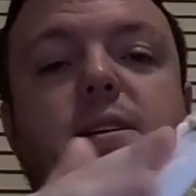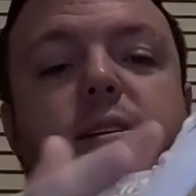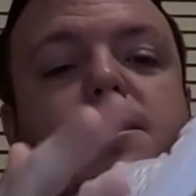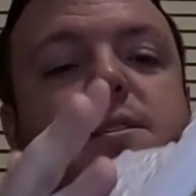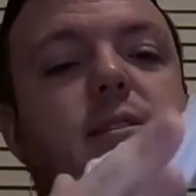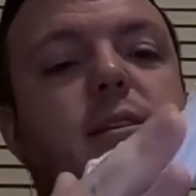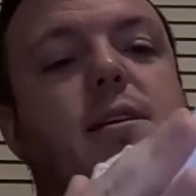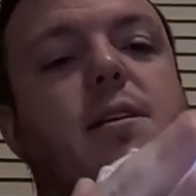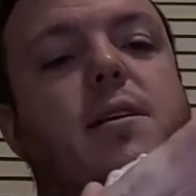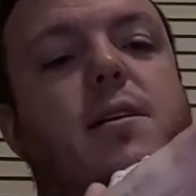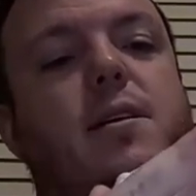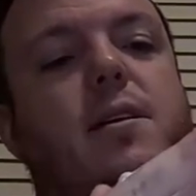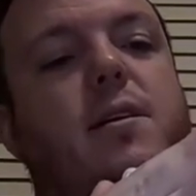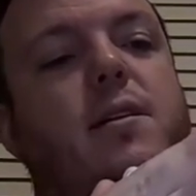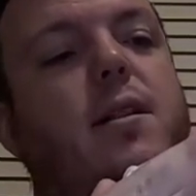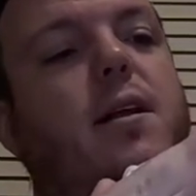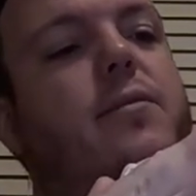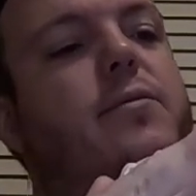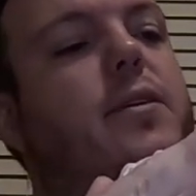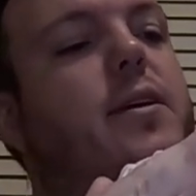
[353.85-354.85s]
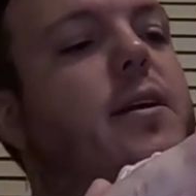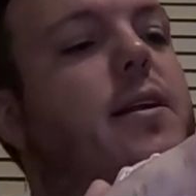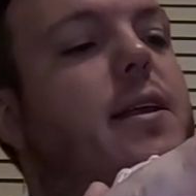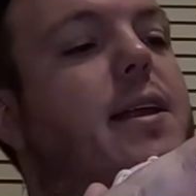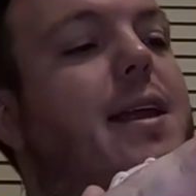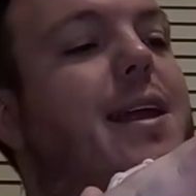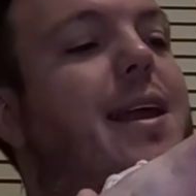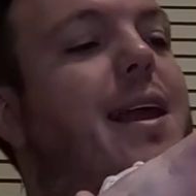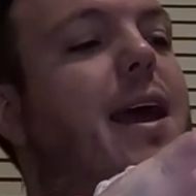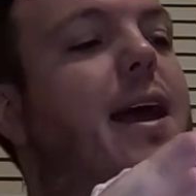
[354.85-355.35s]
this glove
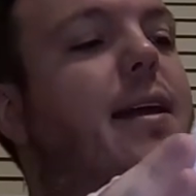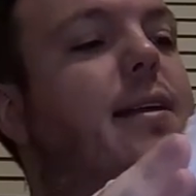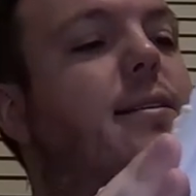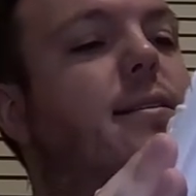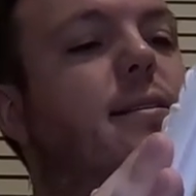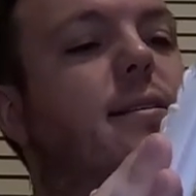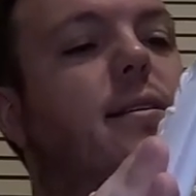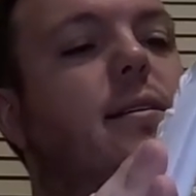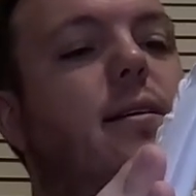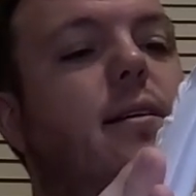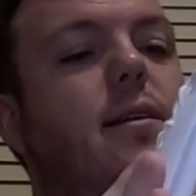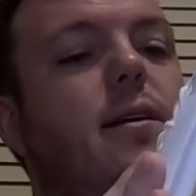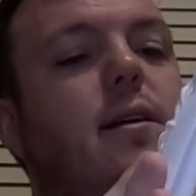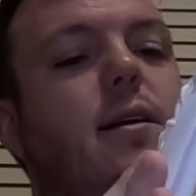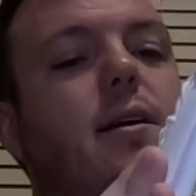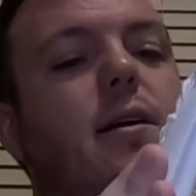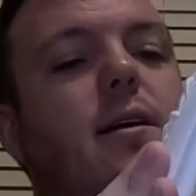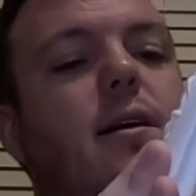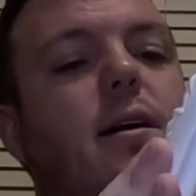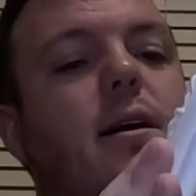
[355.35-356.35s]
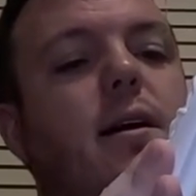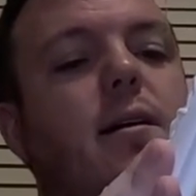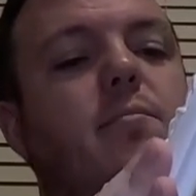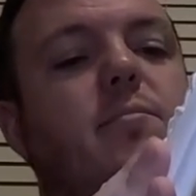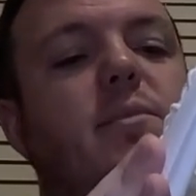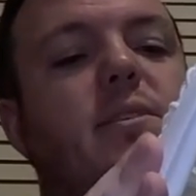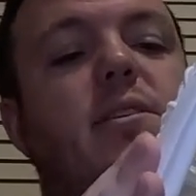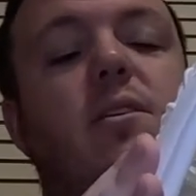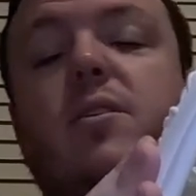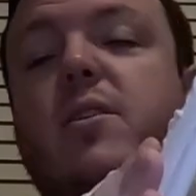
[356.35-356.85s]
in yet.
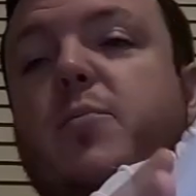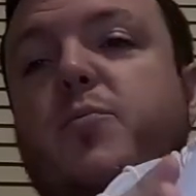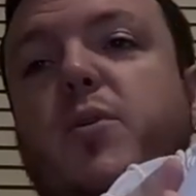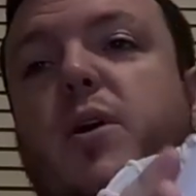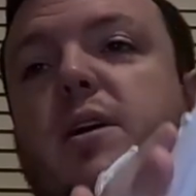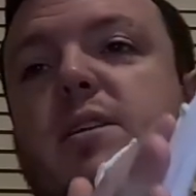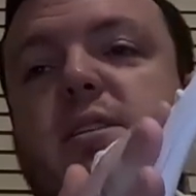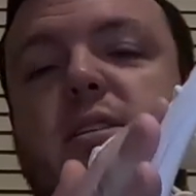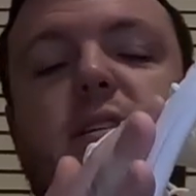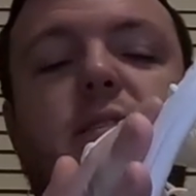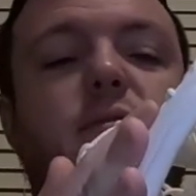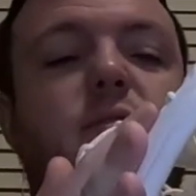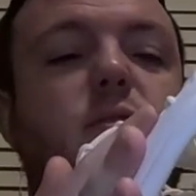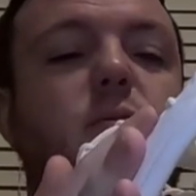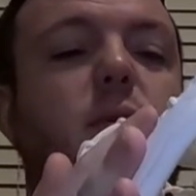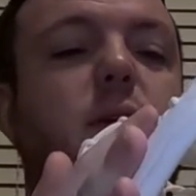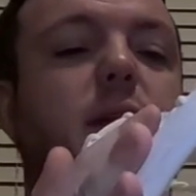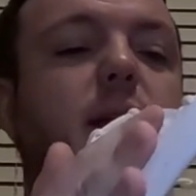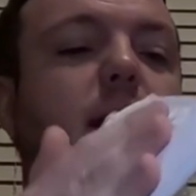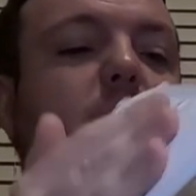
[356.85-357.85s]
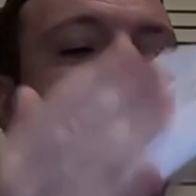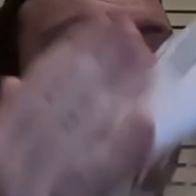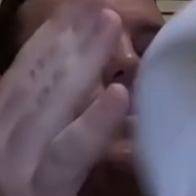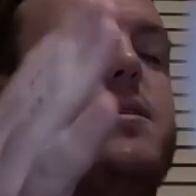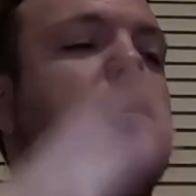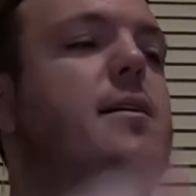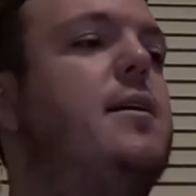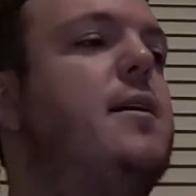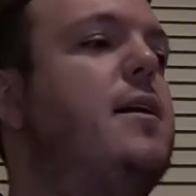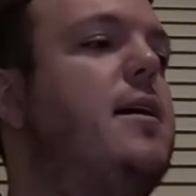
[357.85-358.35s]
Still in the process of doing
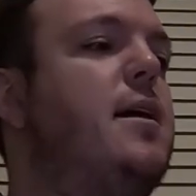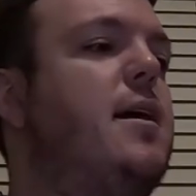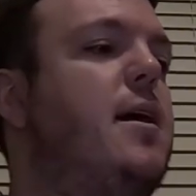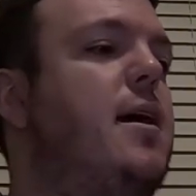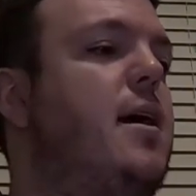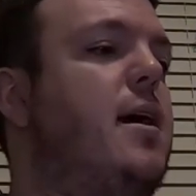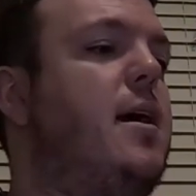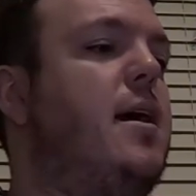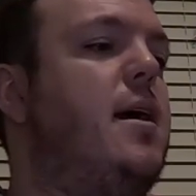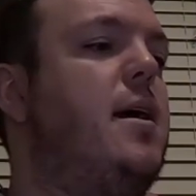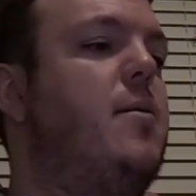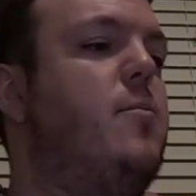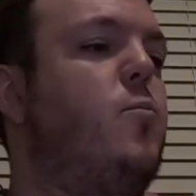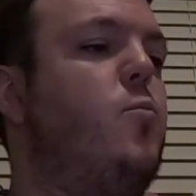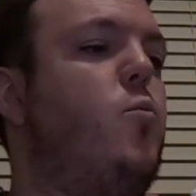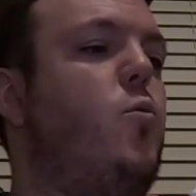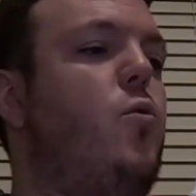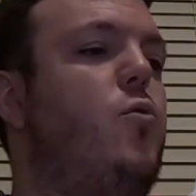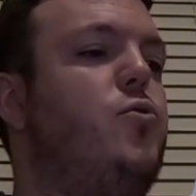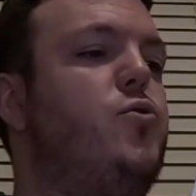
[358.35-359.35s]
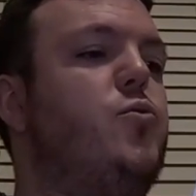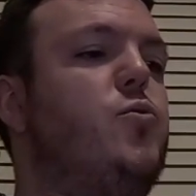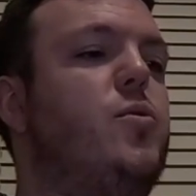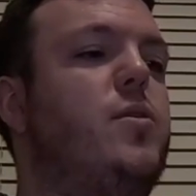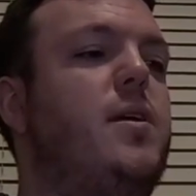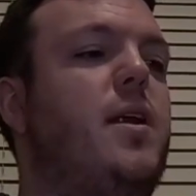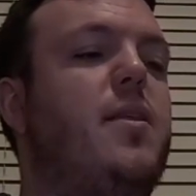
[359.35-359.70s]
that. We'll do